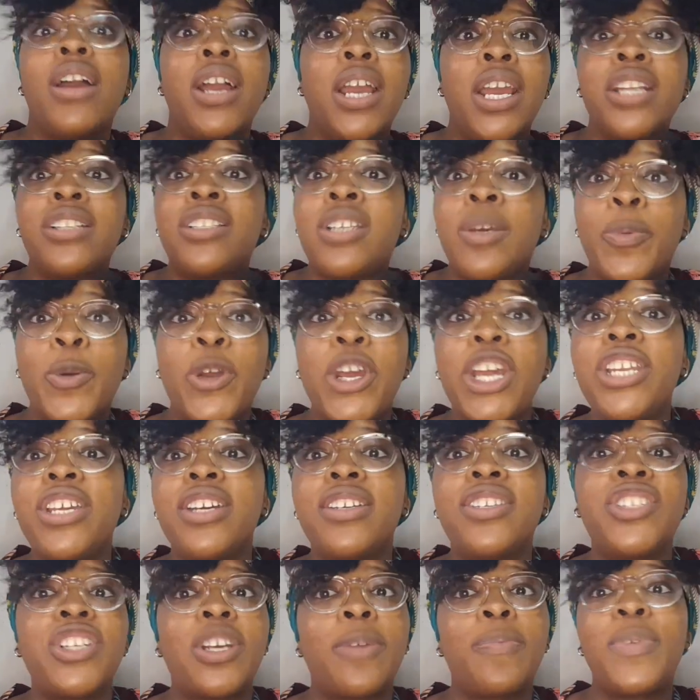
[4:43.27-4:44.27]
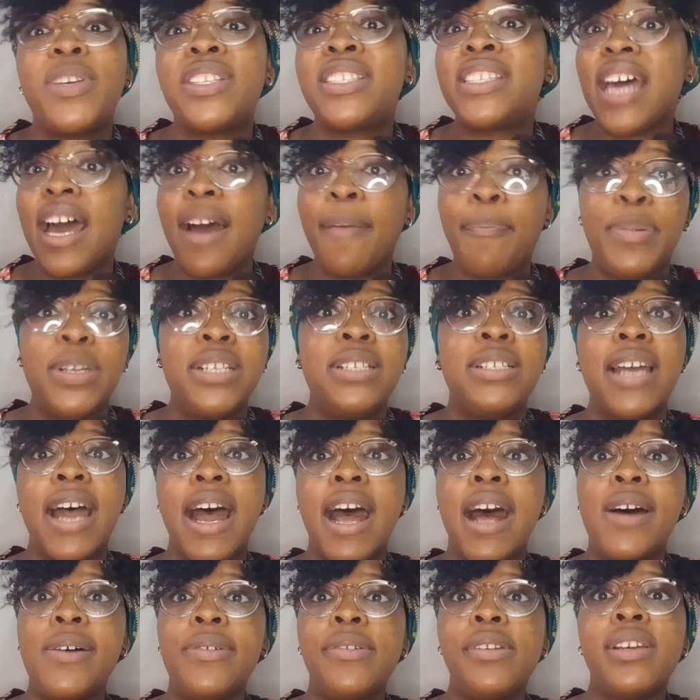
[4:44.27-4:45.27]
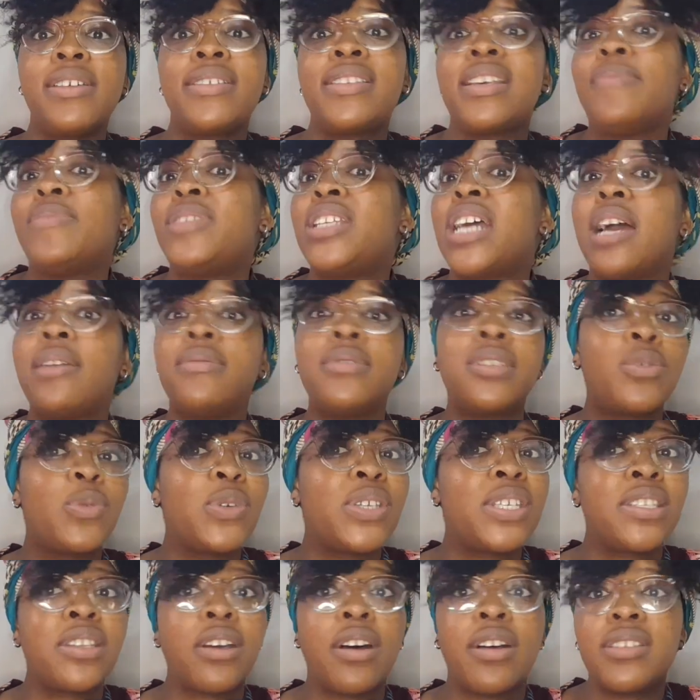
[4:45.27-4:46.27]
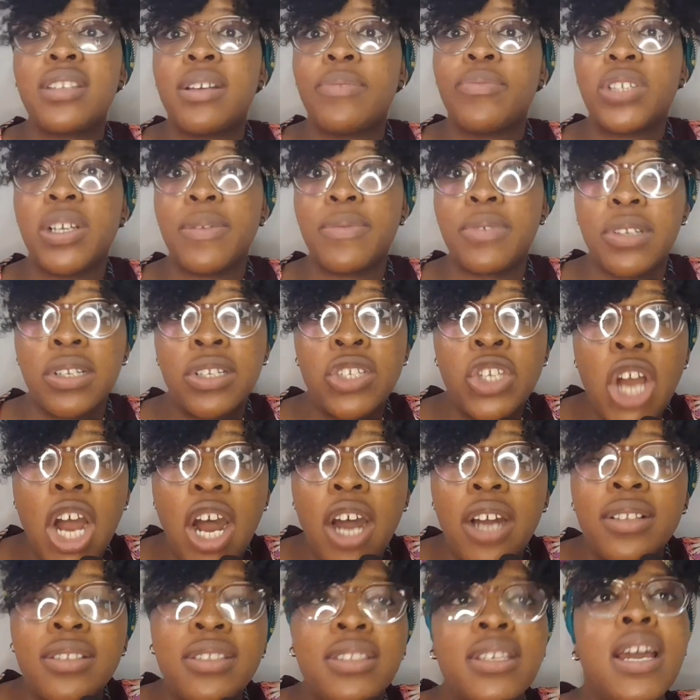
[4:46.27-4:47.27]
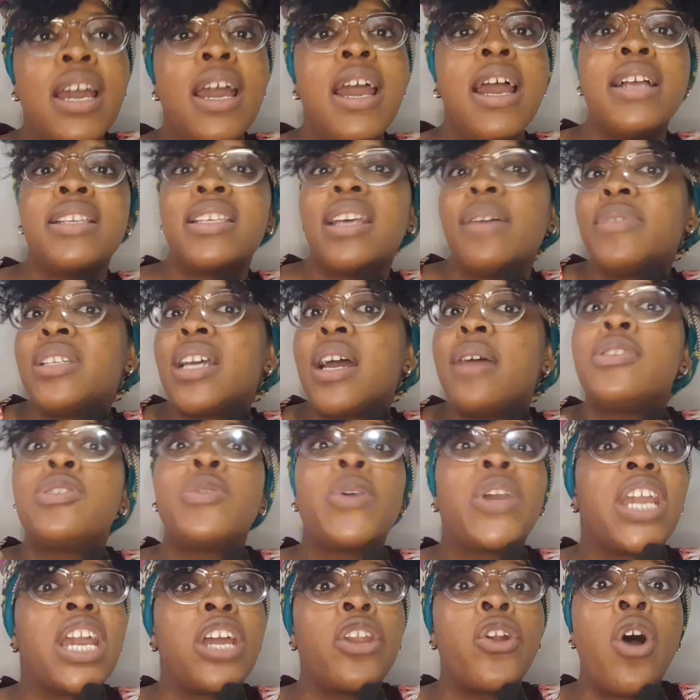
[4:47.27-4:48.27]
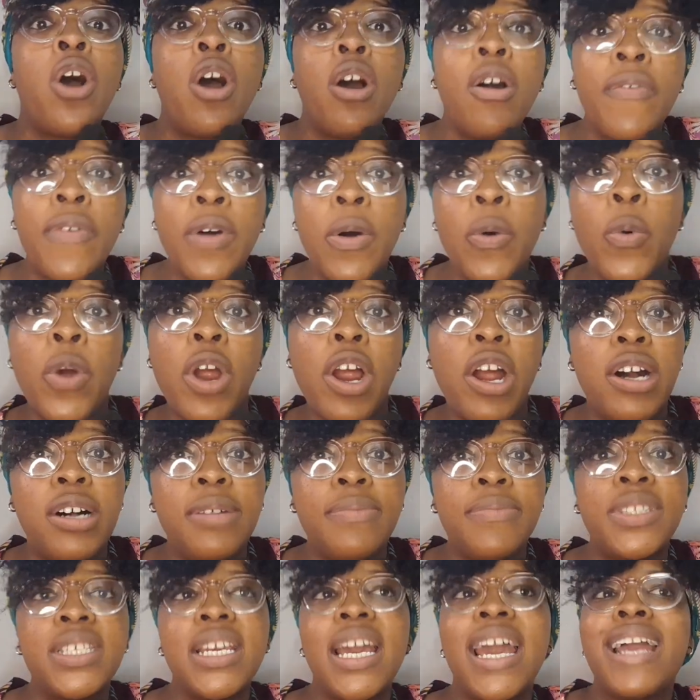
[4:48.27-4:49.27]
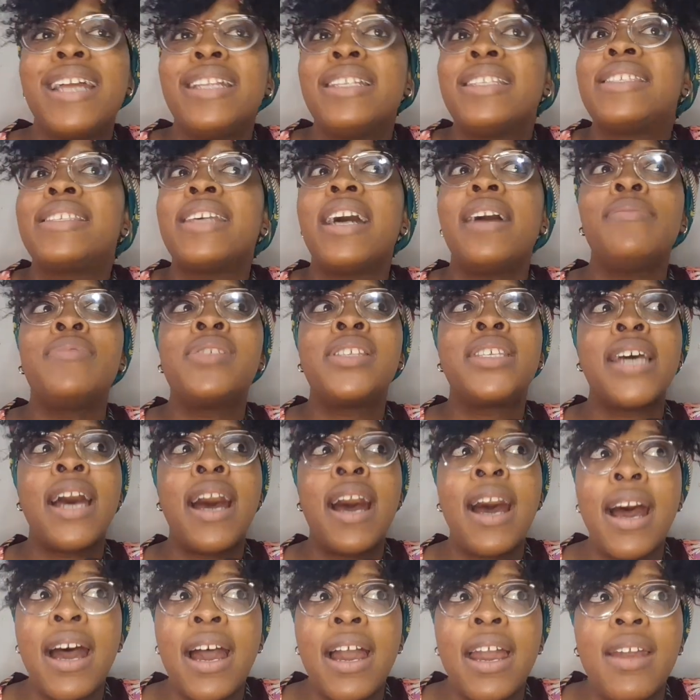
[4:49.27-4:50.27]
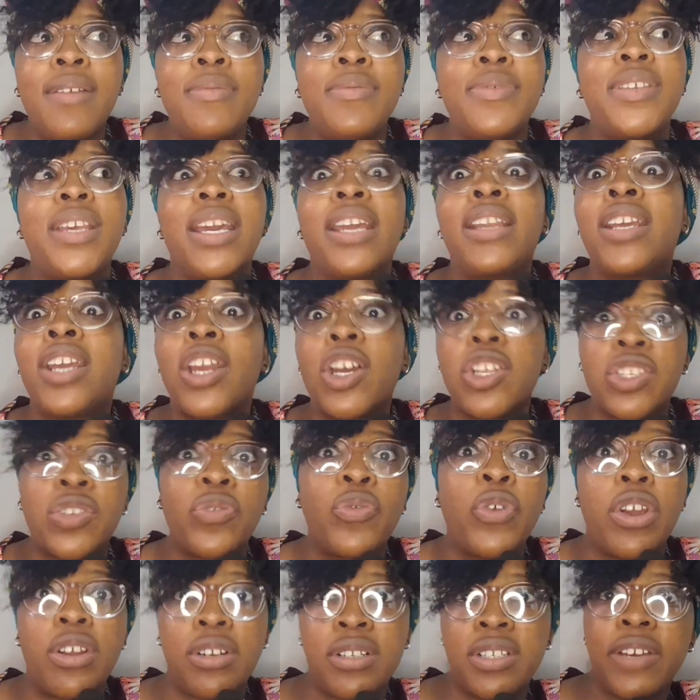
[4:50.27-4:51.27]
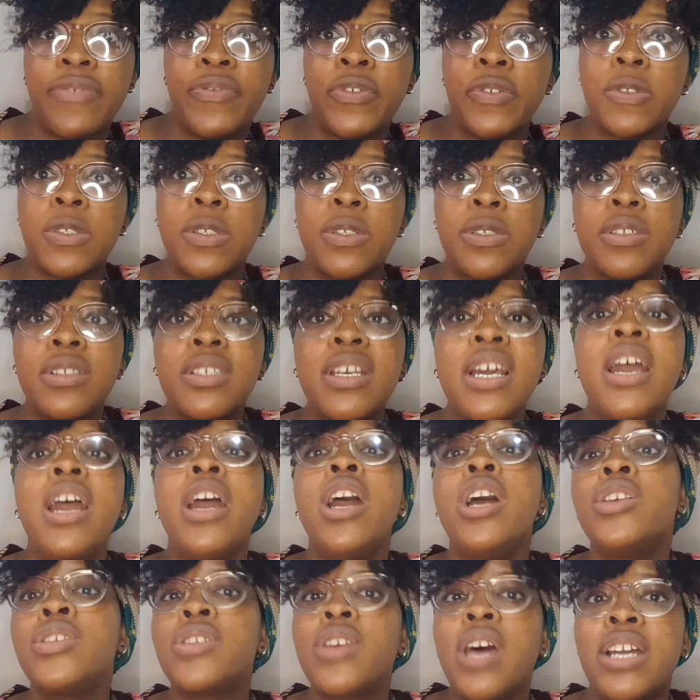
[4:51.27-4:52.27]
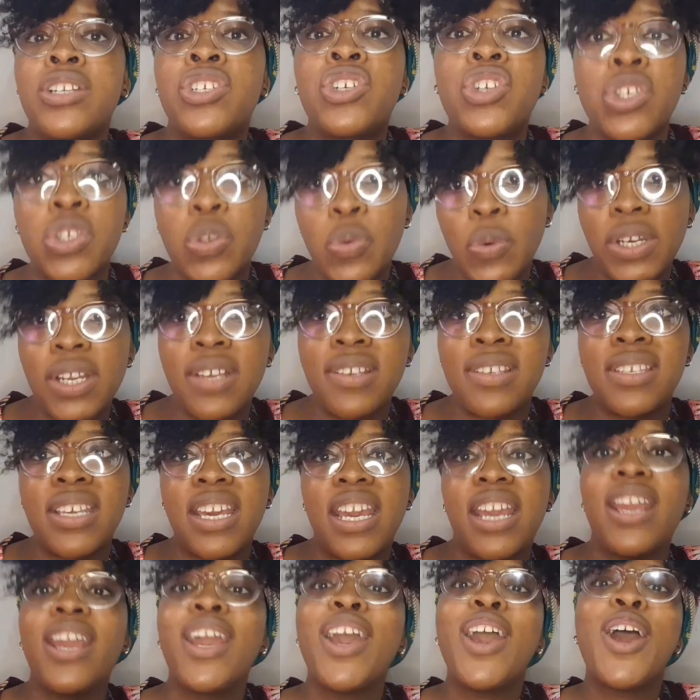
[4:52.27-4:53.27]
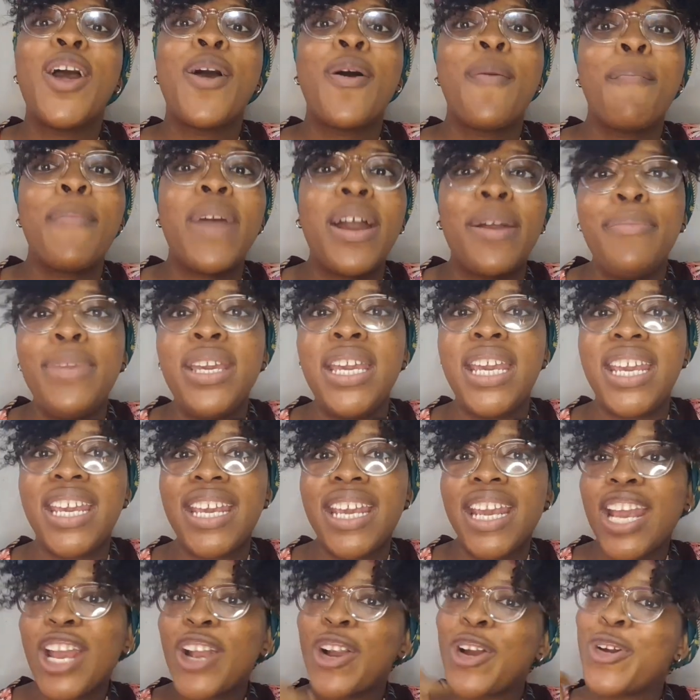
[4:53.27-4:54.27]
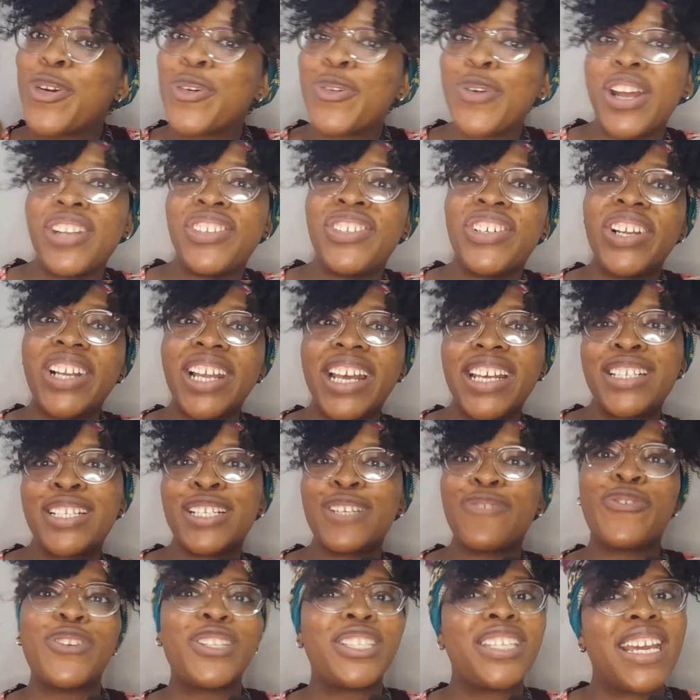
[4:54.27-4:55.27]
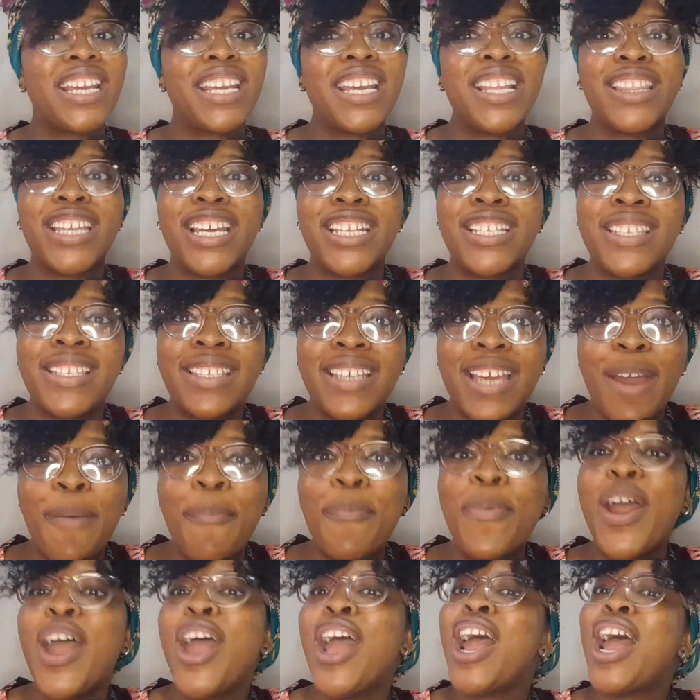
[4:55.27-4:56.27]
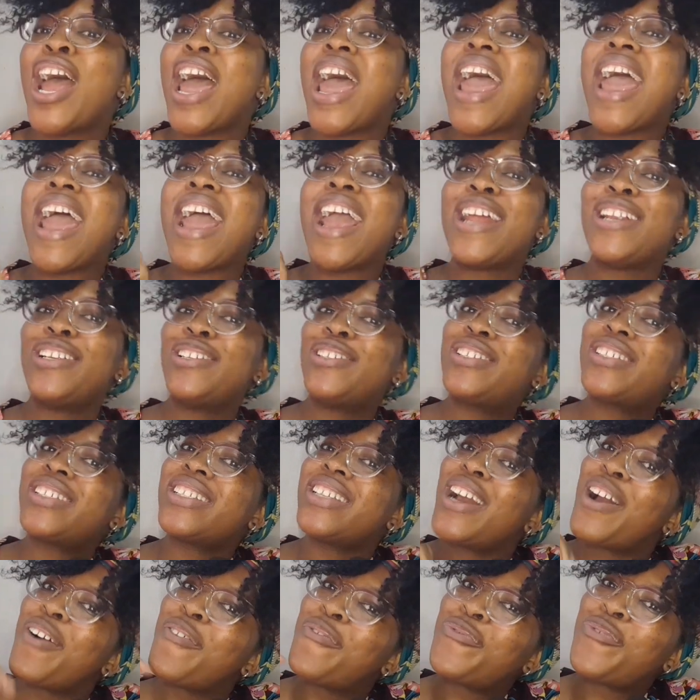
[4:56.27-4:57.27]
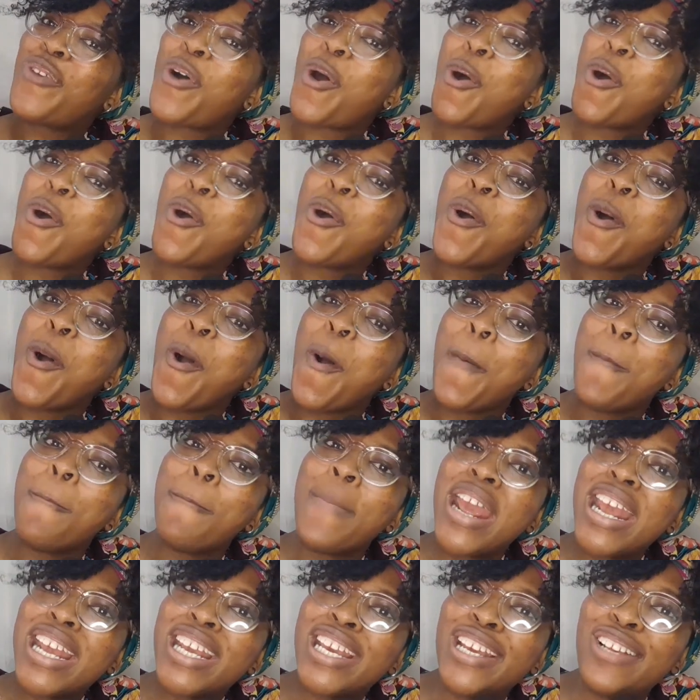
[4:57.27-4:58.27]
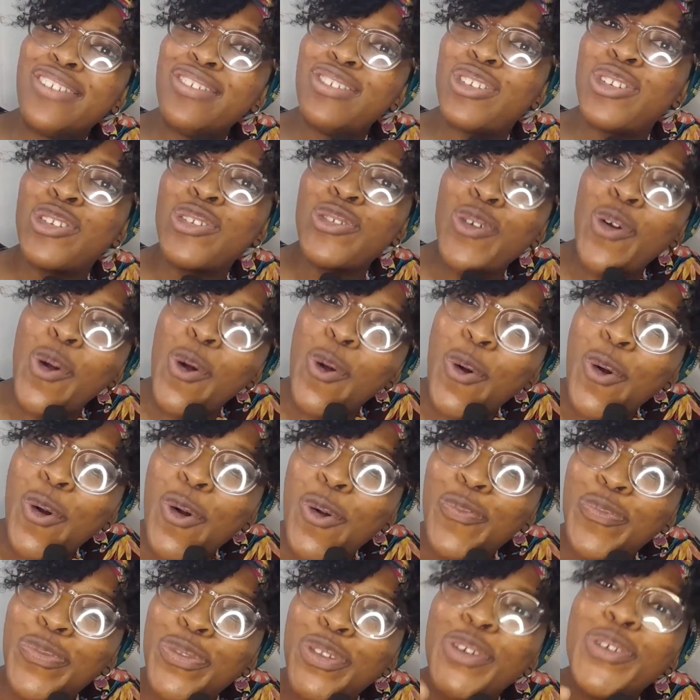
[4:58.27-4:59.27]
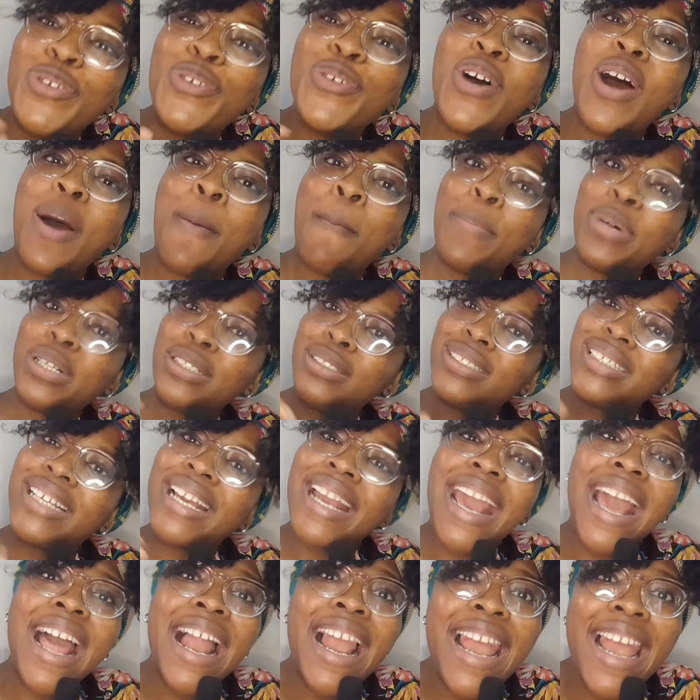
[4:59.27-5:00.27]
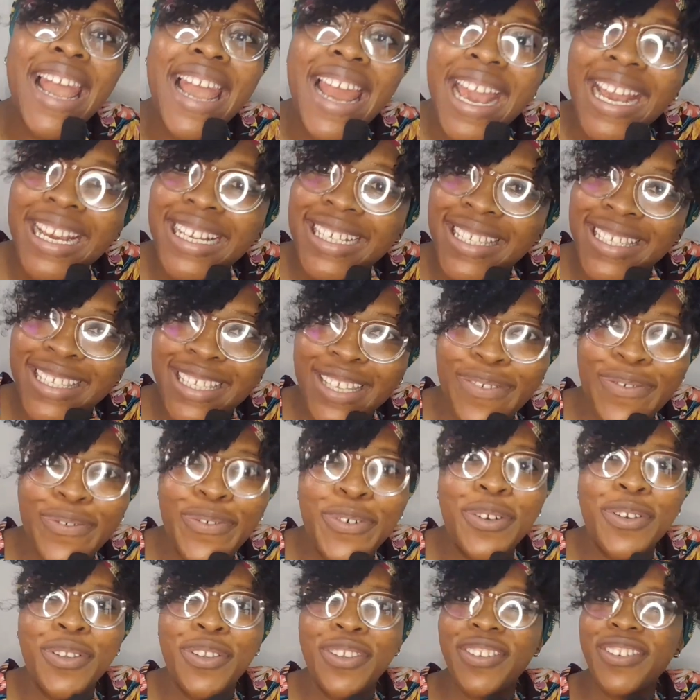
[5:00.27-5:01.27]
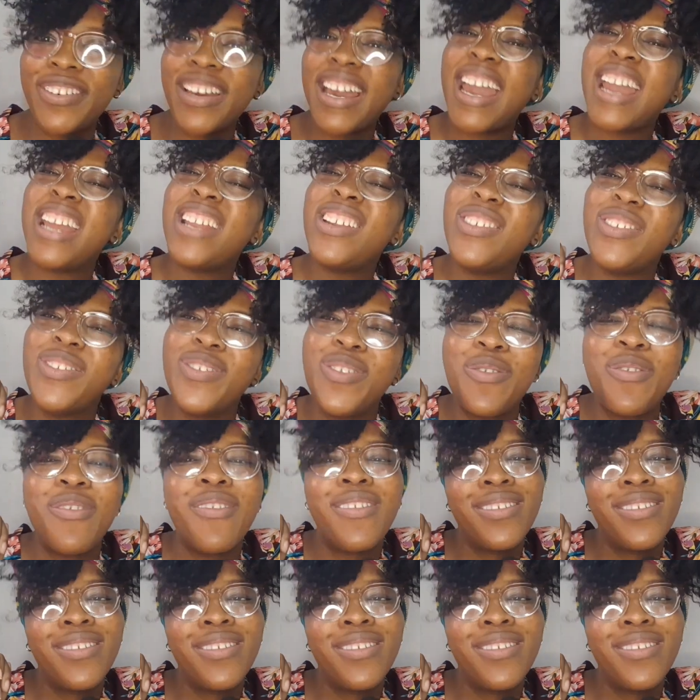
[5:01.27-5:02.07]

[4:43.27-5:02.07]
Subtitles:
Entrepreneurship is up and down. Sometimes we sell, sometimes we don't. Sometimes we get overwhelmed, and sometimes it gets very difficult. So I just want to say, mommy, congratulations for taking that step and for making sure you are building a legacy for you and your